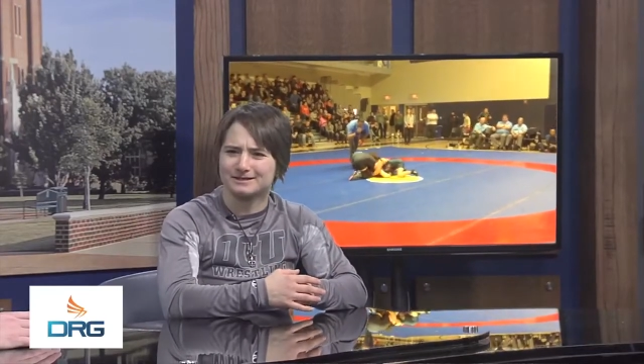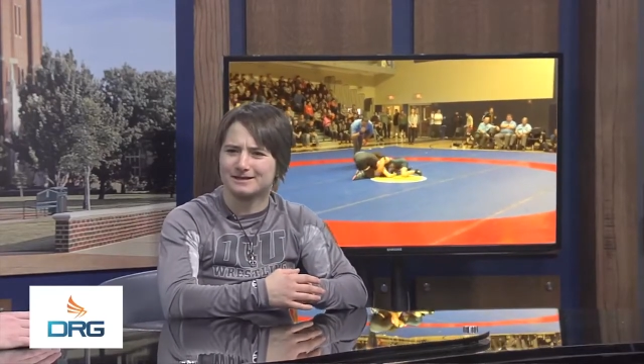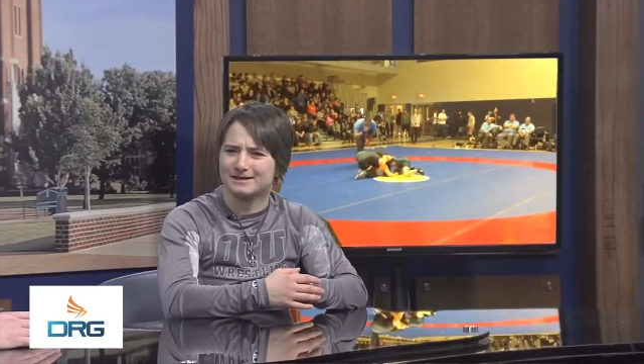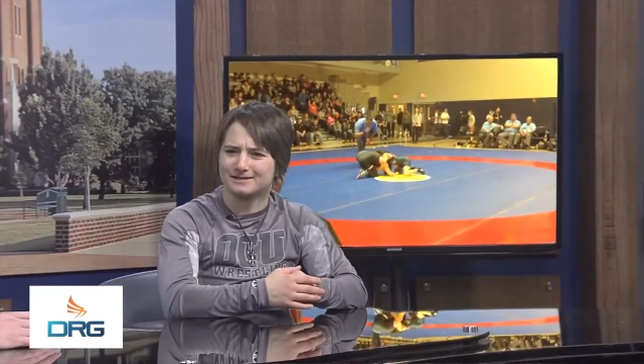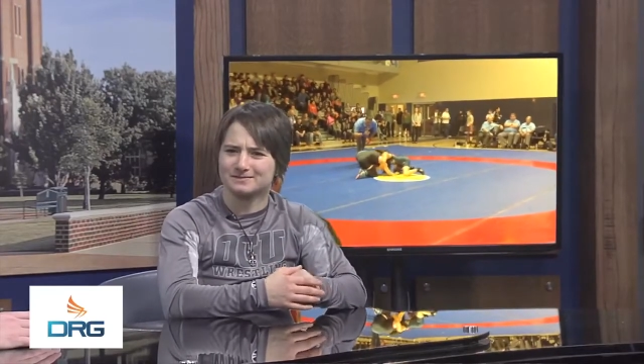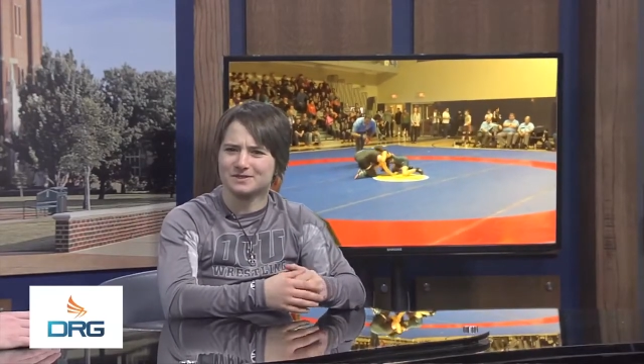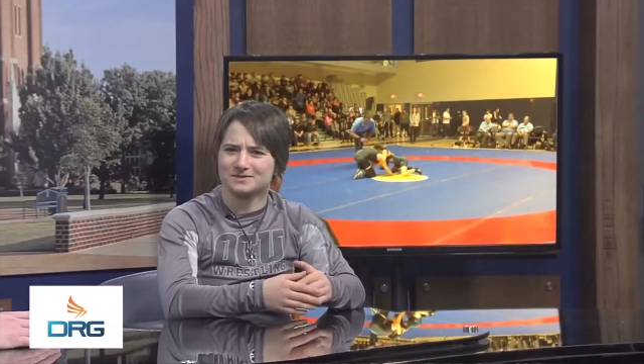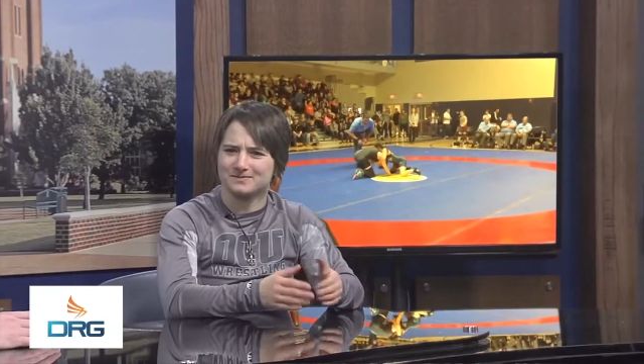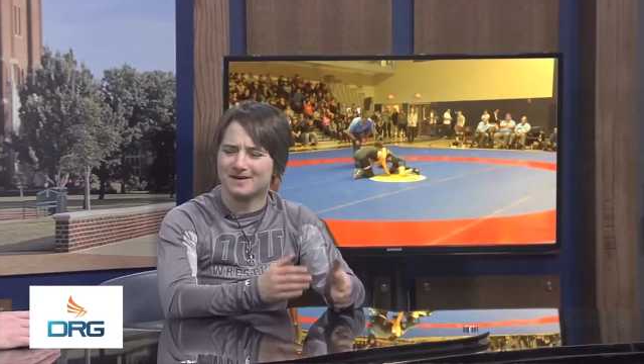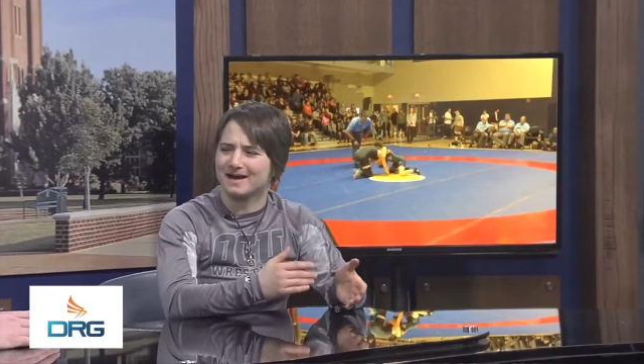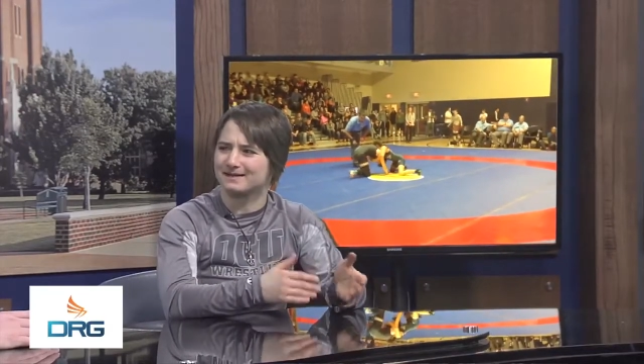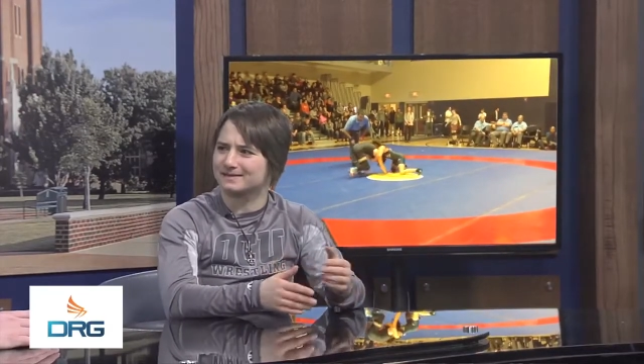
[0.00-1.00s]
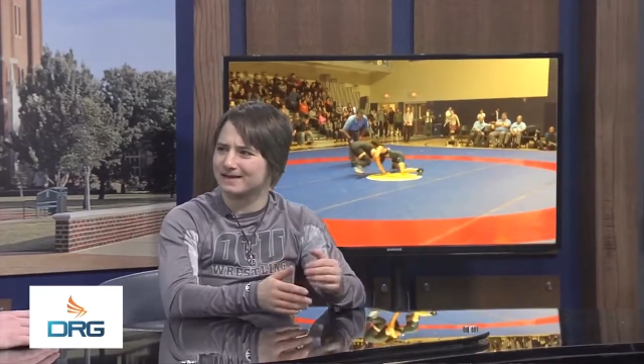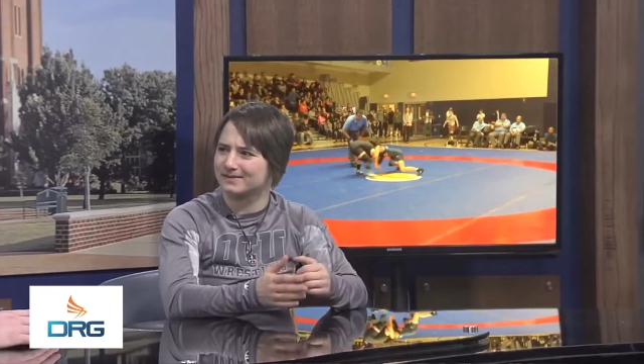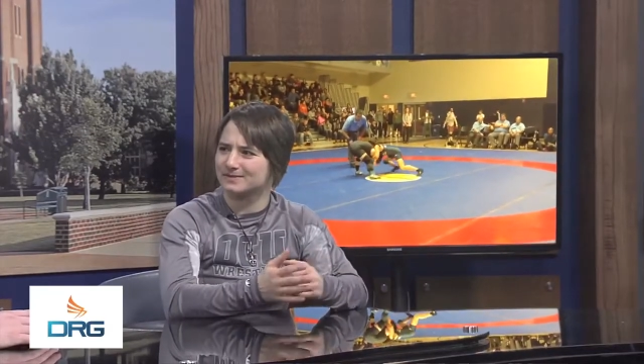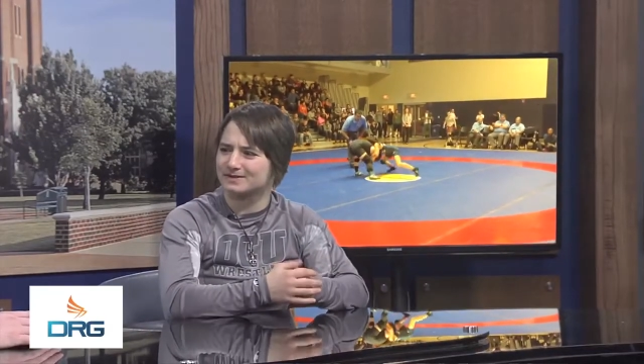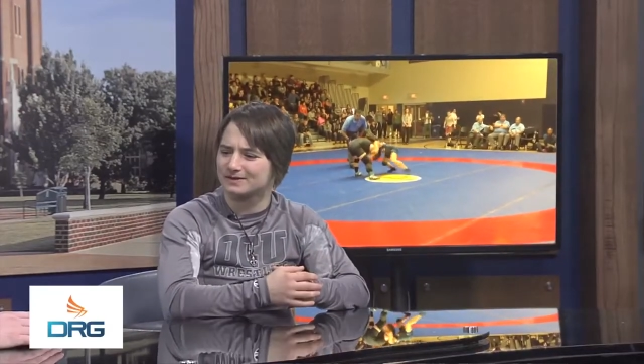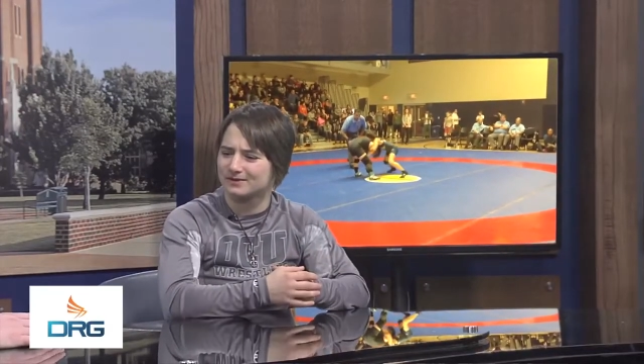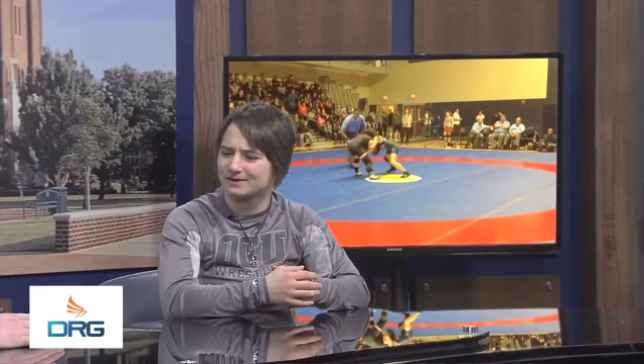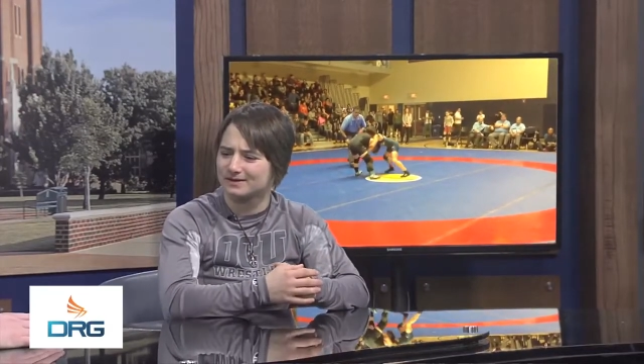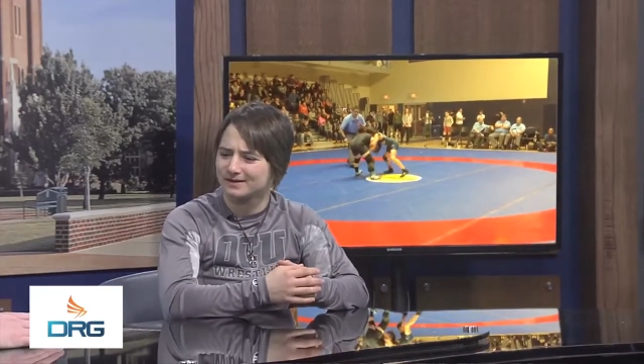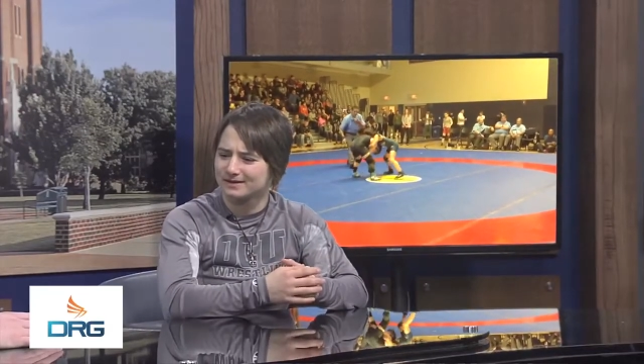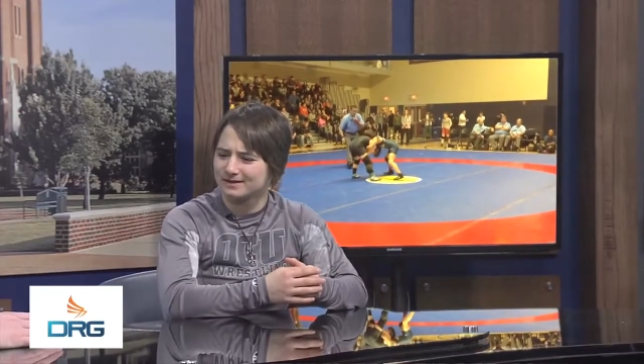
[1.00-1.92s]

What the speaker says: and not as much mat time as I would